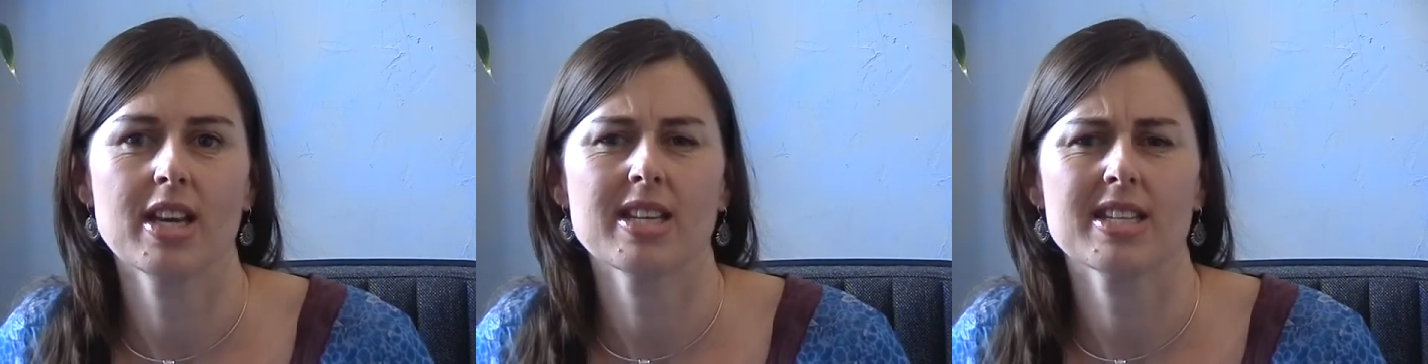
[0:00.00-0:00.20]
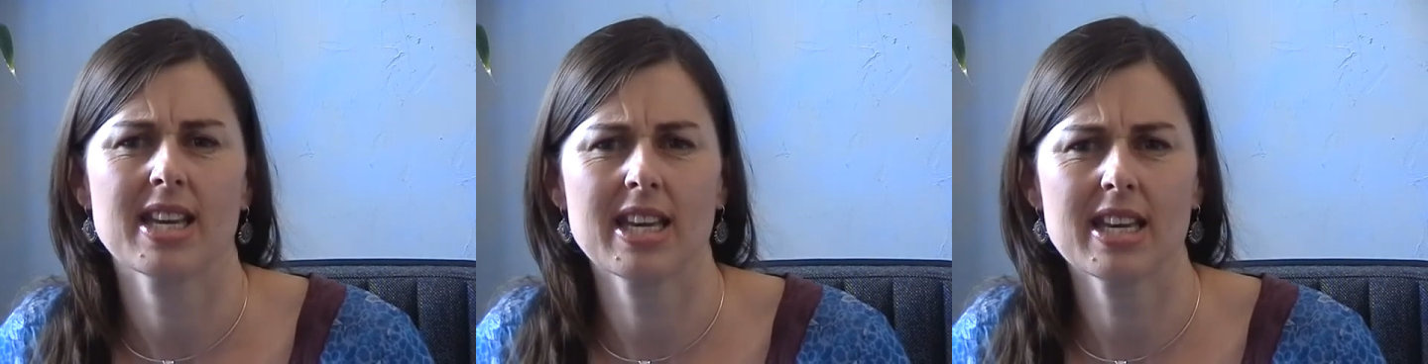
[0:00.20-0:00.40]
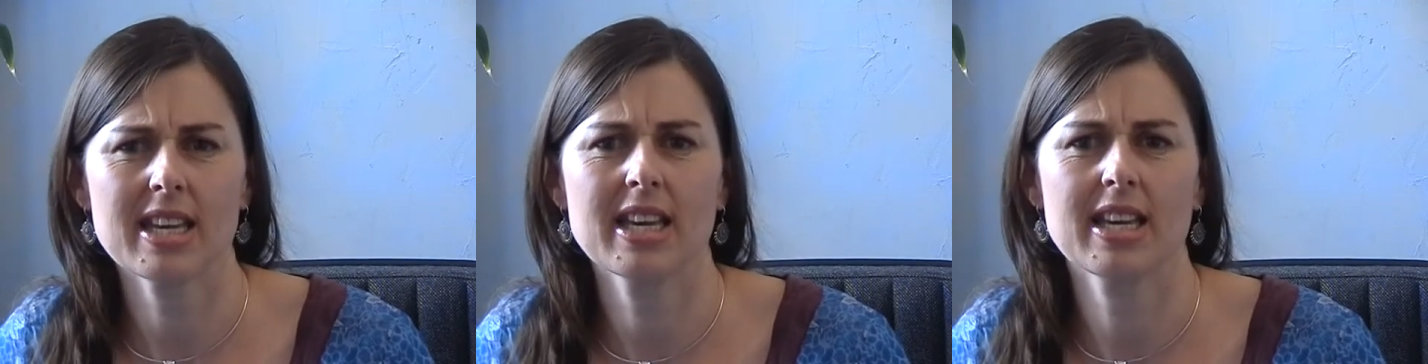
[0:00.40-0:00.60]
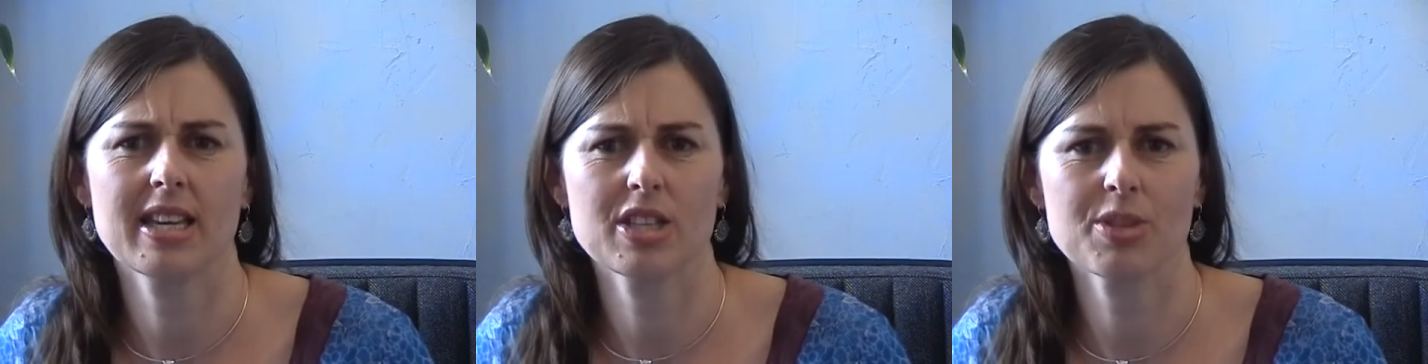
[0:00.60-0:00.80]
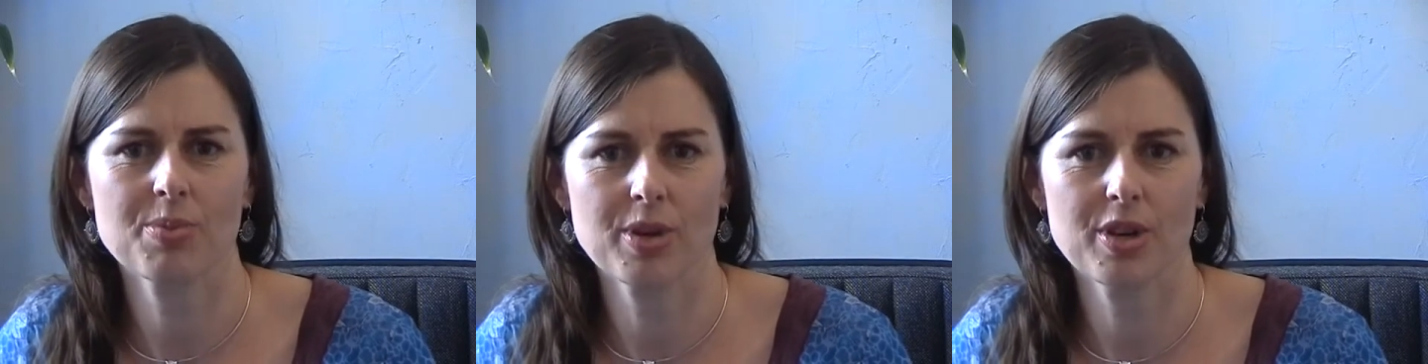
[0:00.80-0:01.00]
Take care
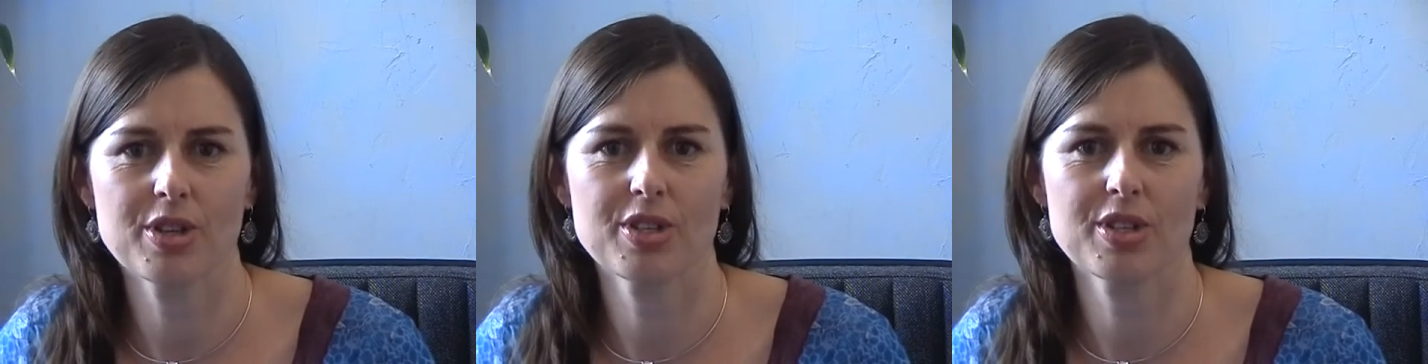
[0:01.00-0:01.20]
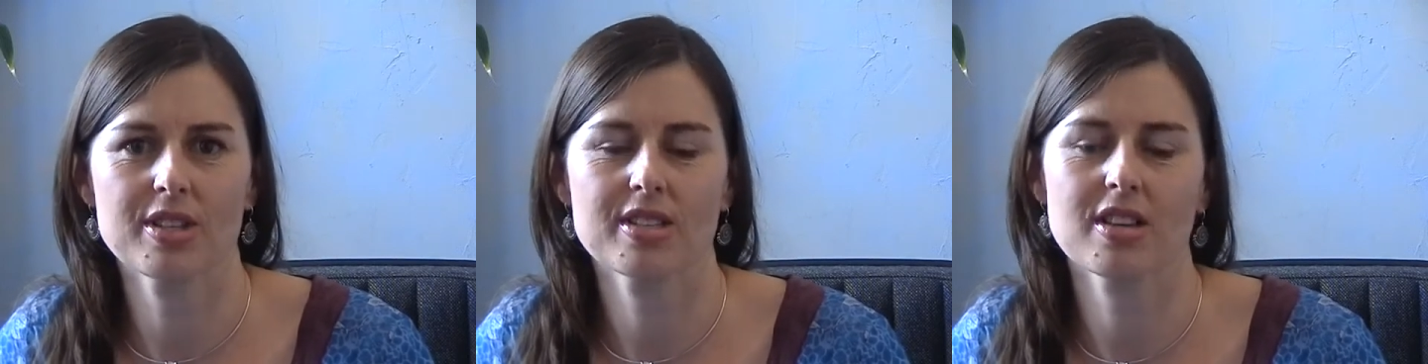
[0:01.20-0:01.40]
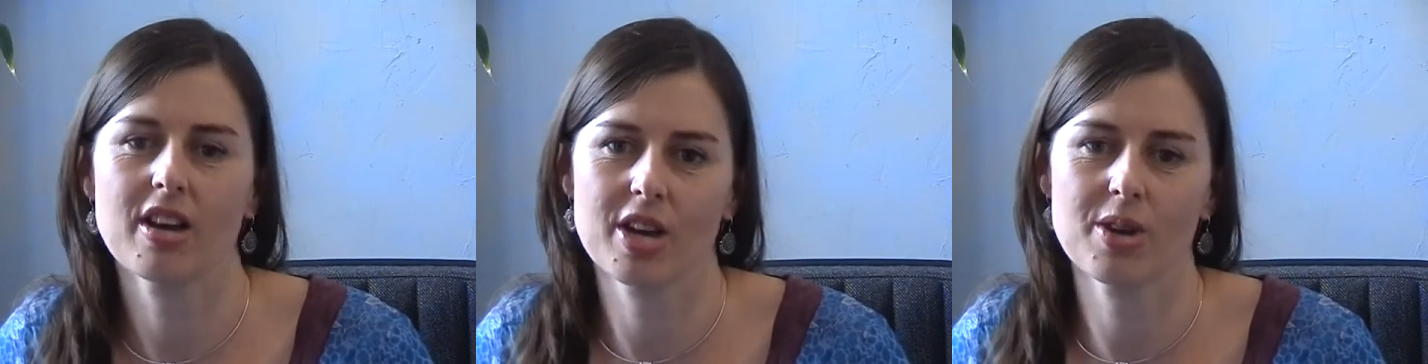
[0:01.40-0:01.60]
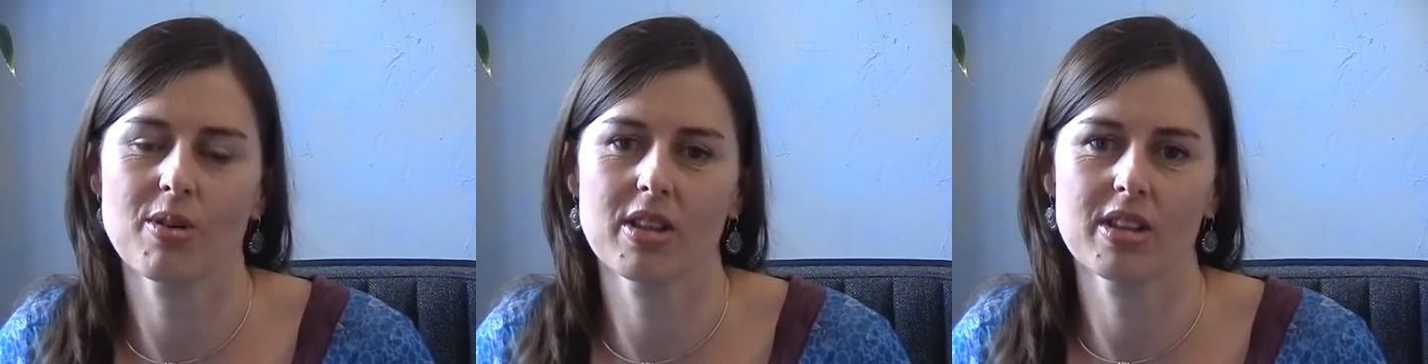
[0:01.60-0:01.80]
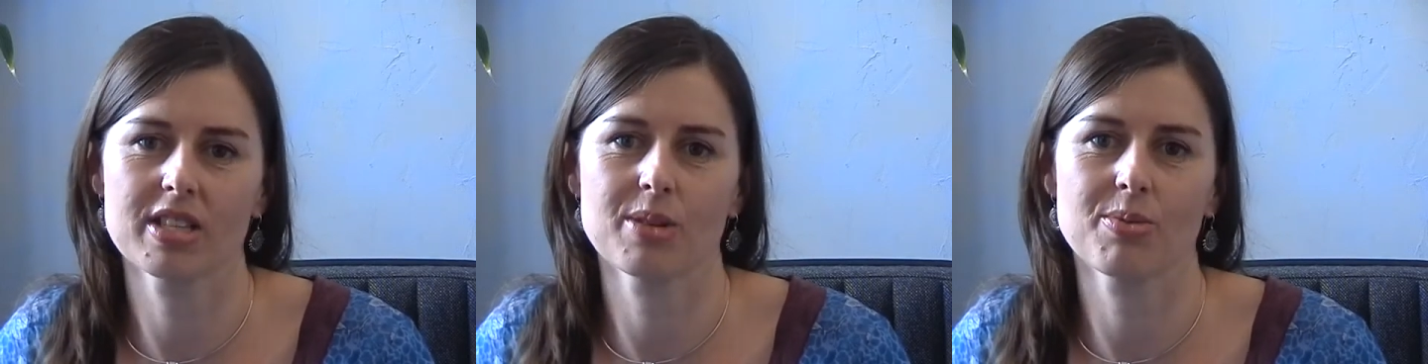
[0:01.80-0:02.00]
to purchase high
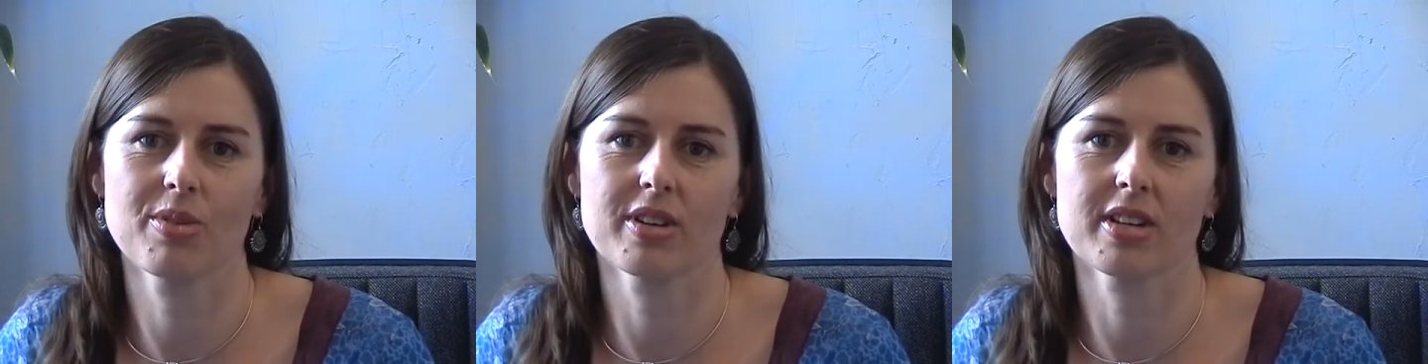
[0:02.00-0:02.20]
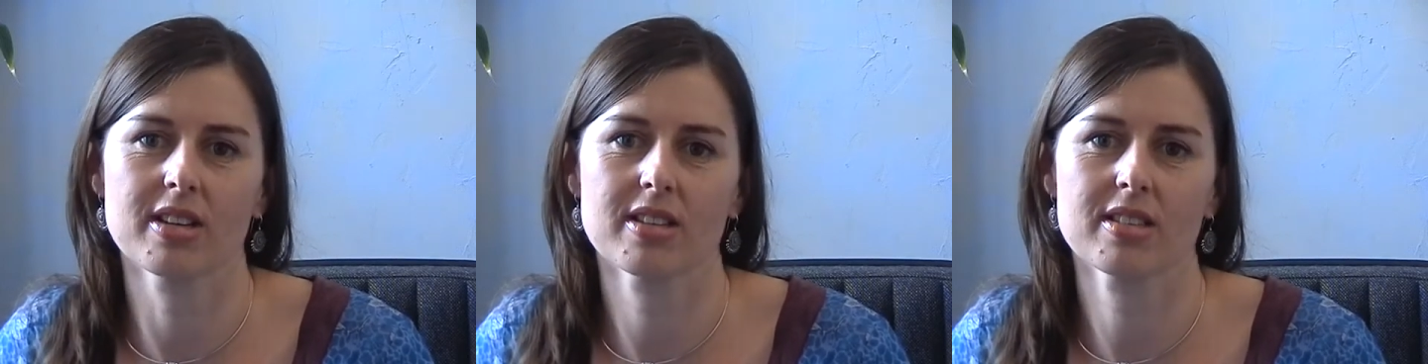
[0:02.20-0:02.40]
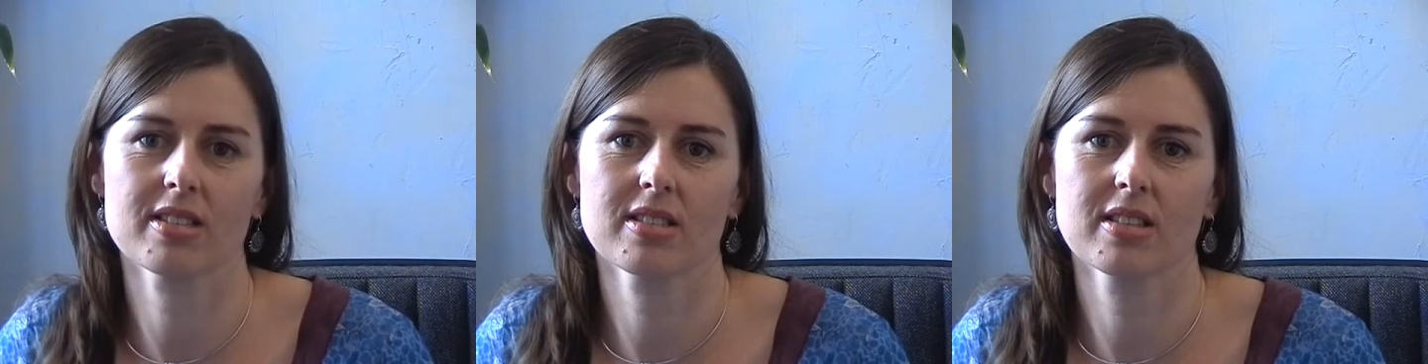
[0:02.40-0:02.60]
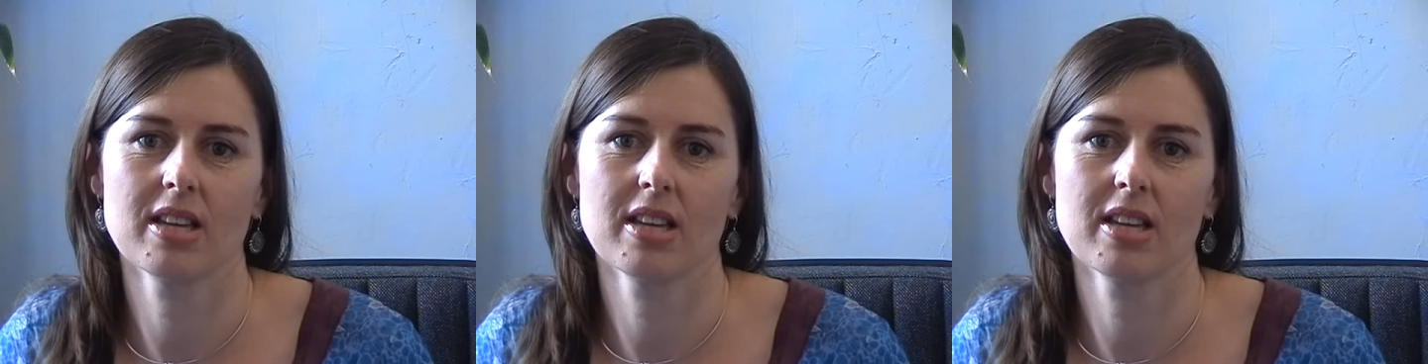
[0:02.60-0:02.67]
quality products.